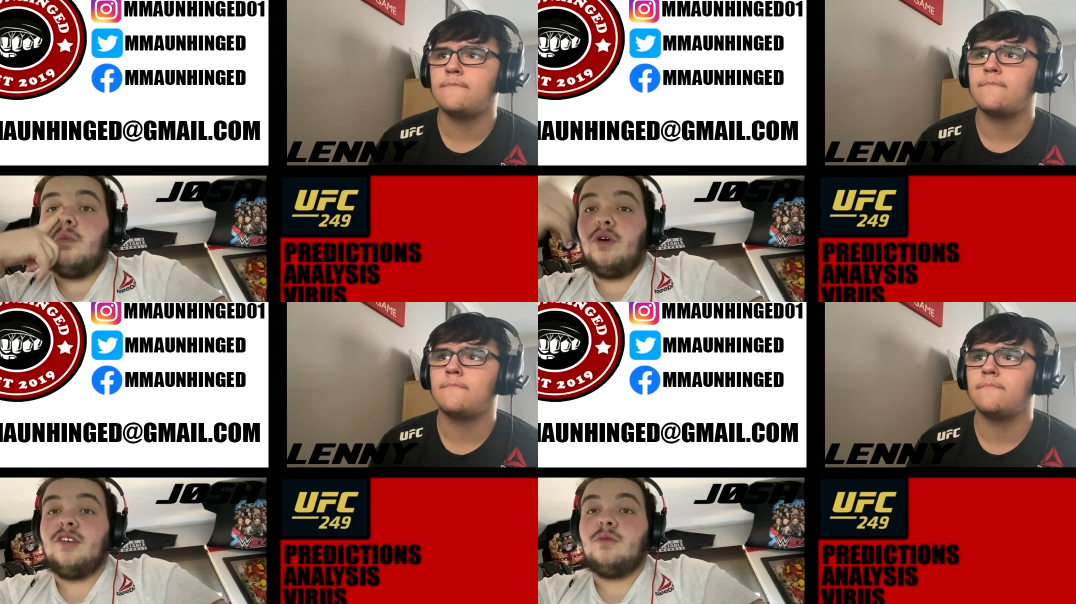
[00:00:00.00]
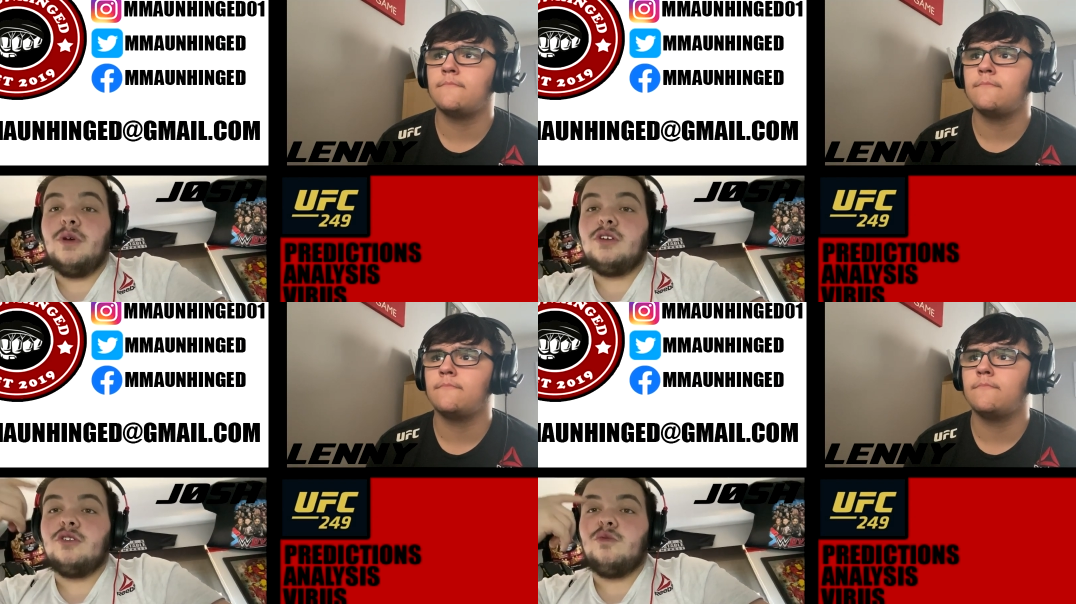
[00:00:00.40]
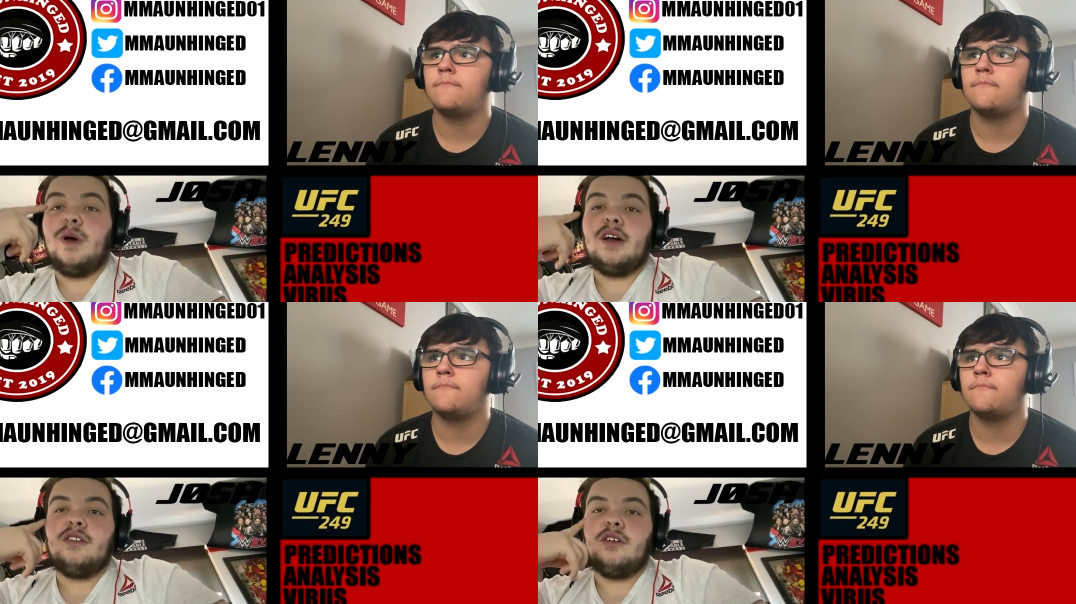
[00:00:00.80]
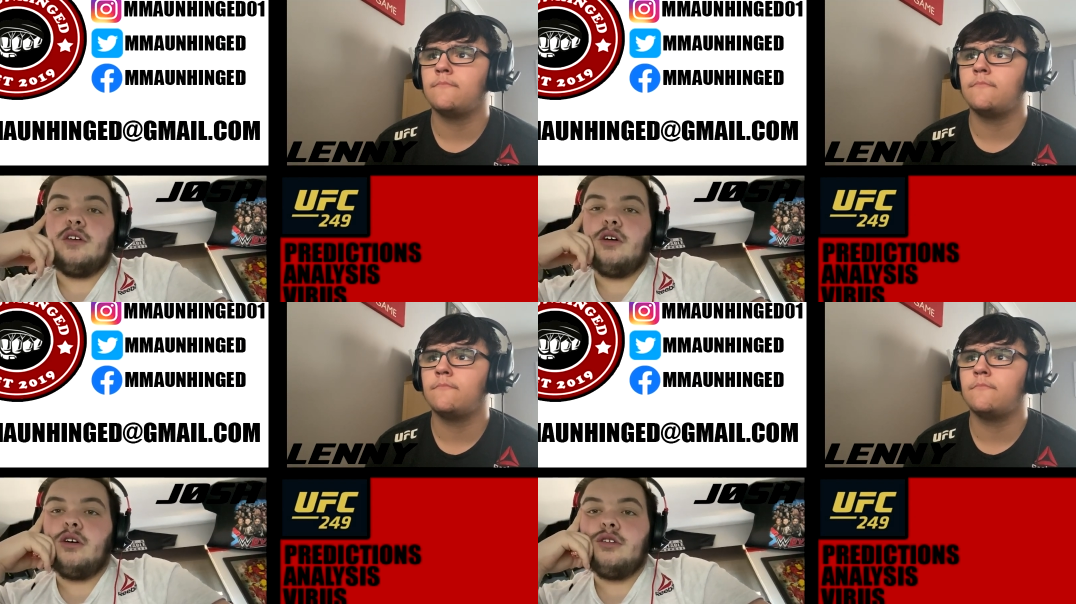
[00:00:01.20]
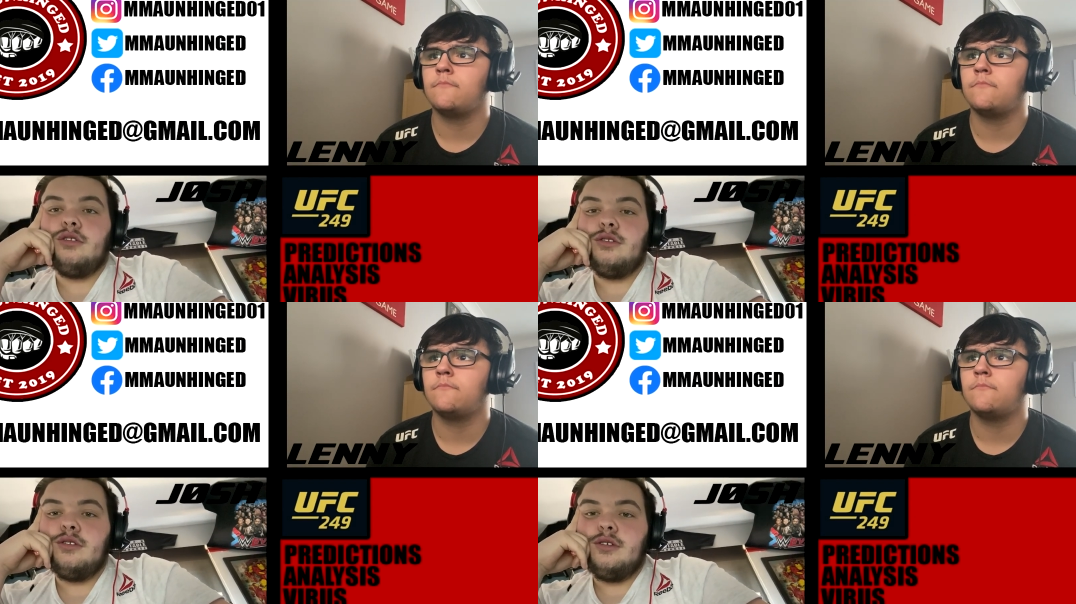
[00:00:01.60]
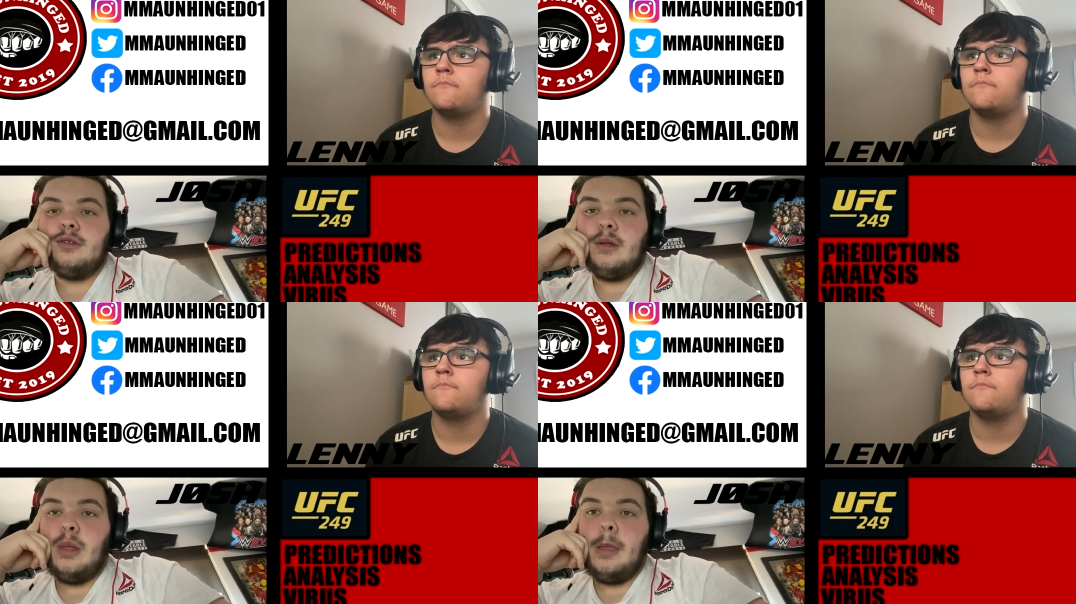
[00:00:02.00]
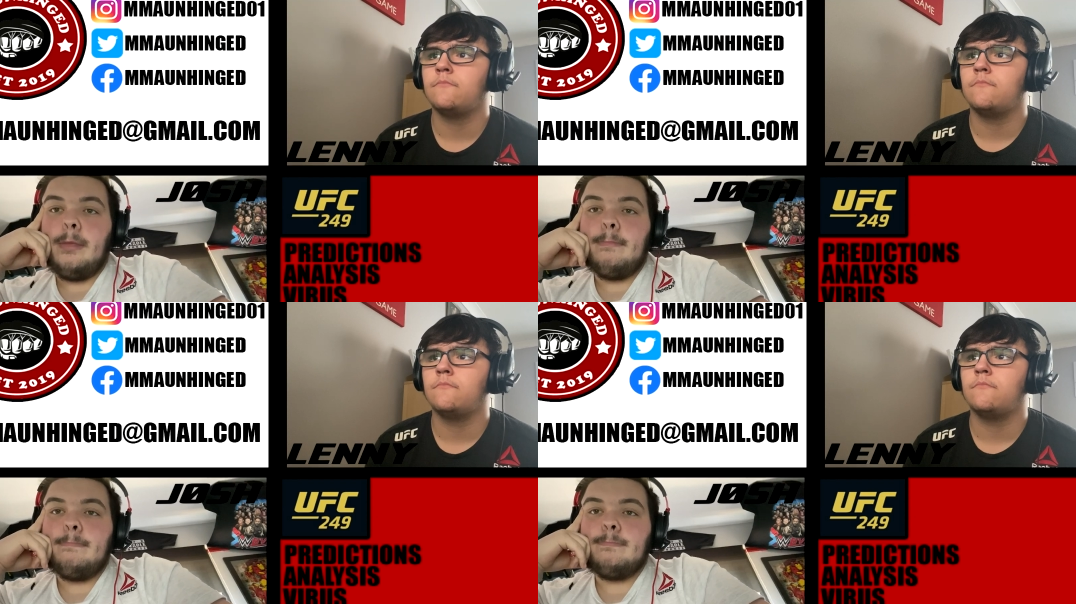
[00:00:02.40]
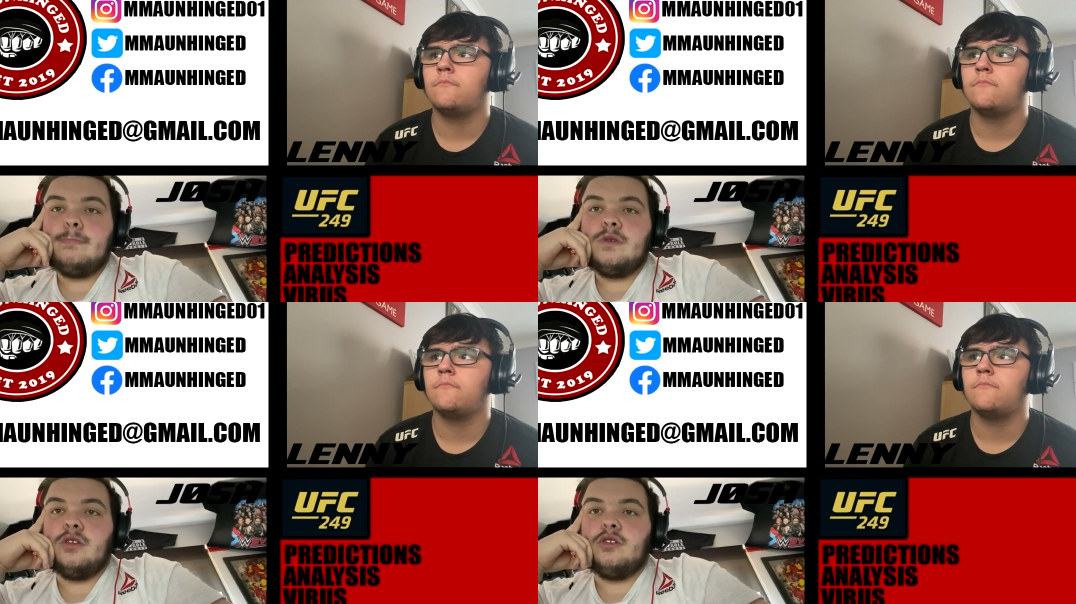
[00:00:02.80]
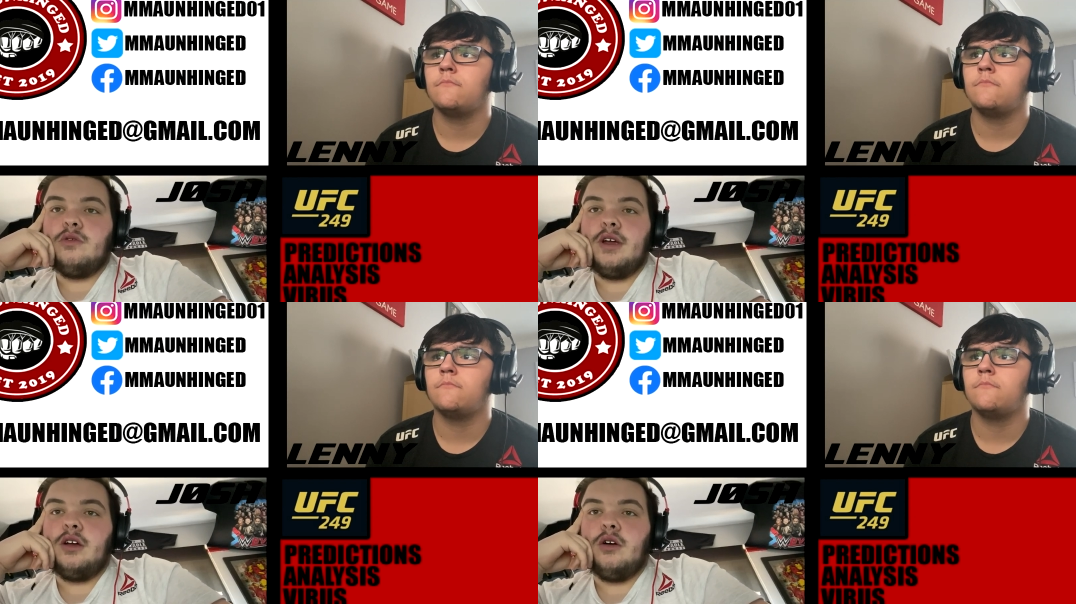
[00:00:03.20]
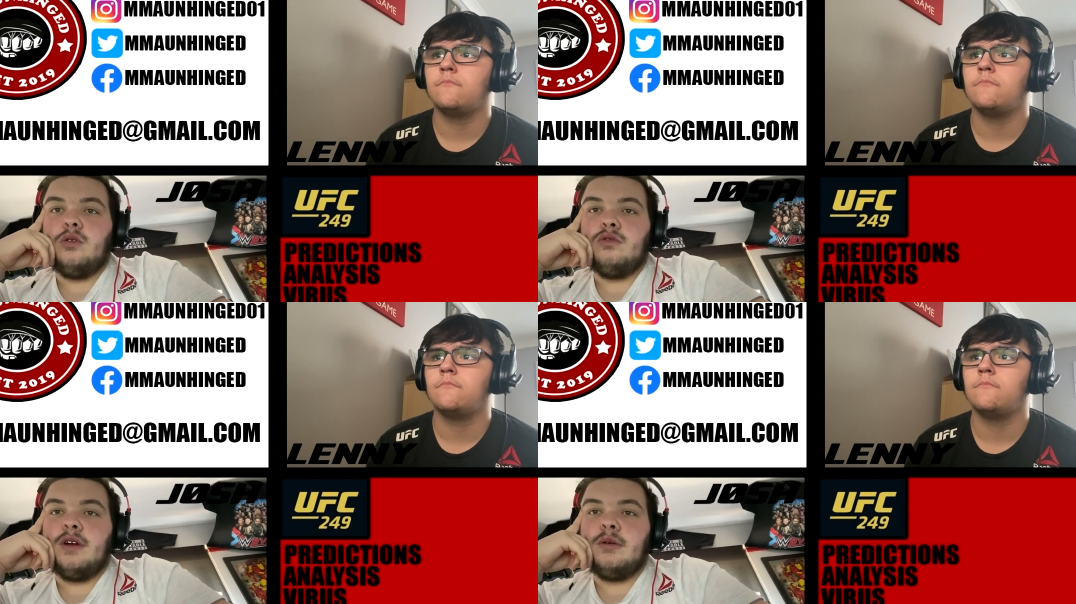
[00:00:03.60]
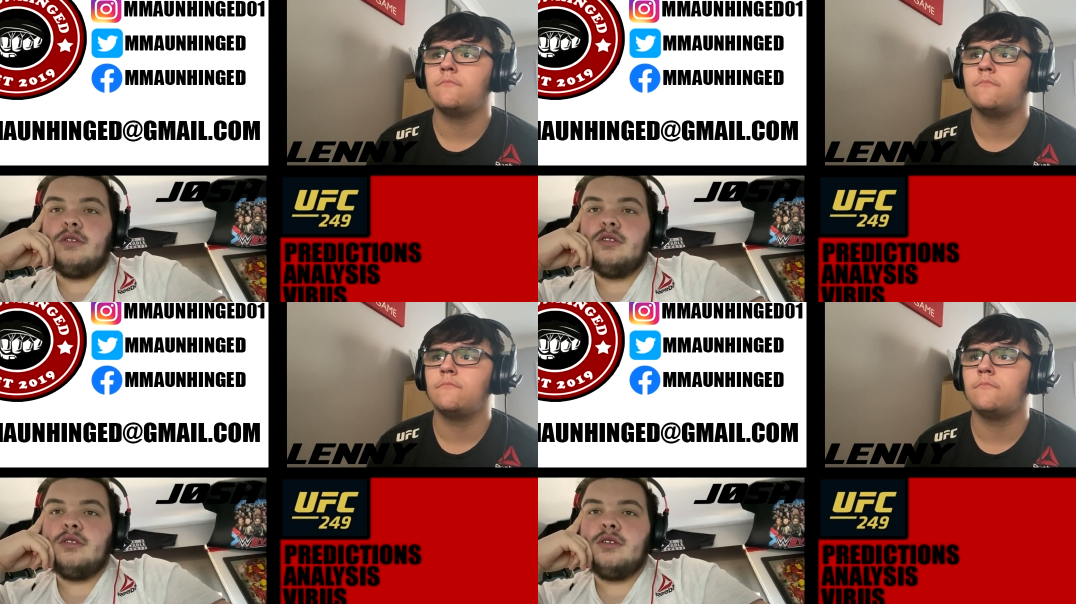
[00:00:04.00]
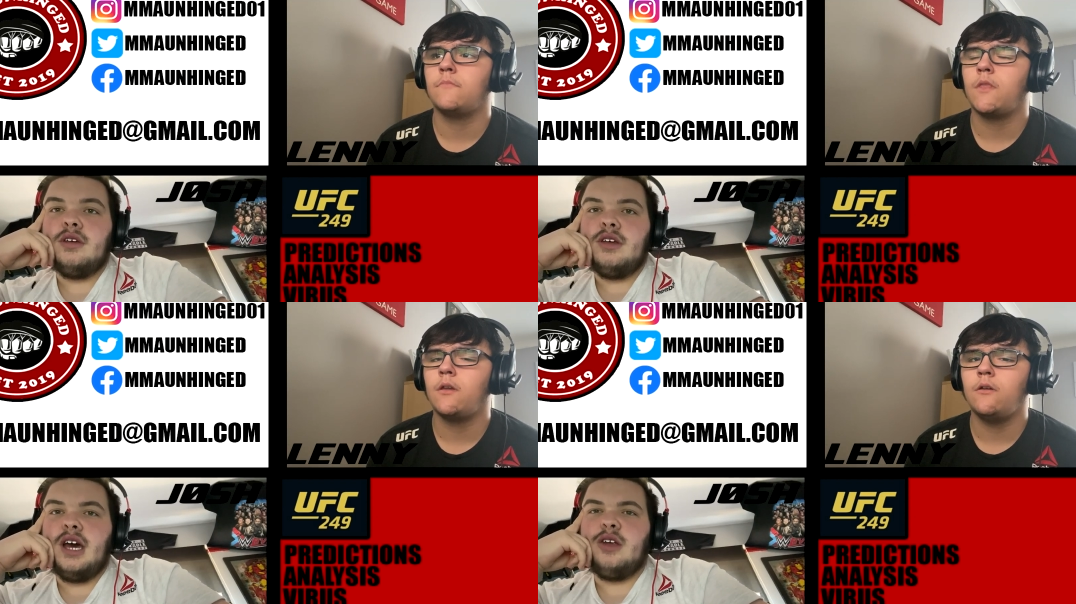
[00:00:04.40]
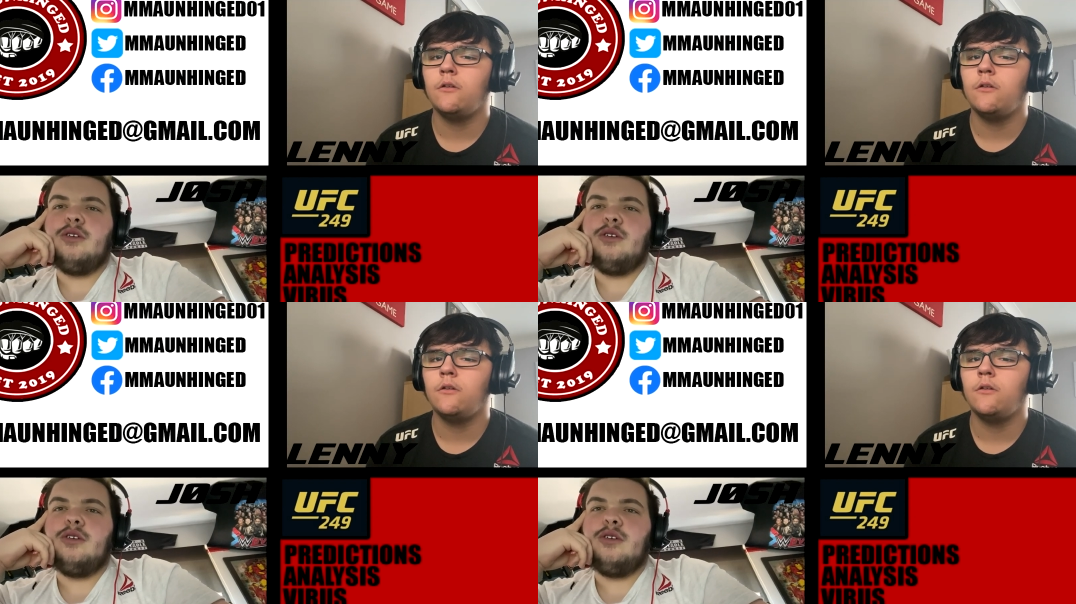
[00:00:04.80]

Speaker 1: Bryce Mitchell's back on the card, so it's a great card all round. I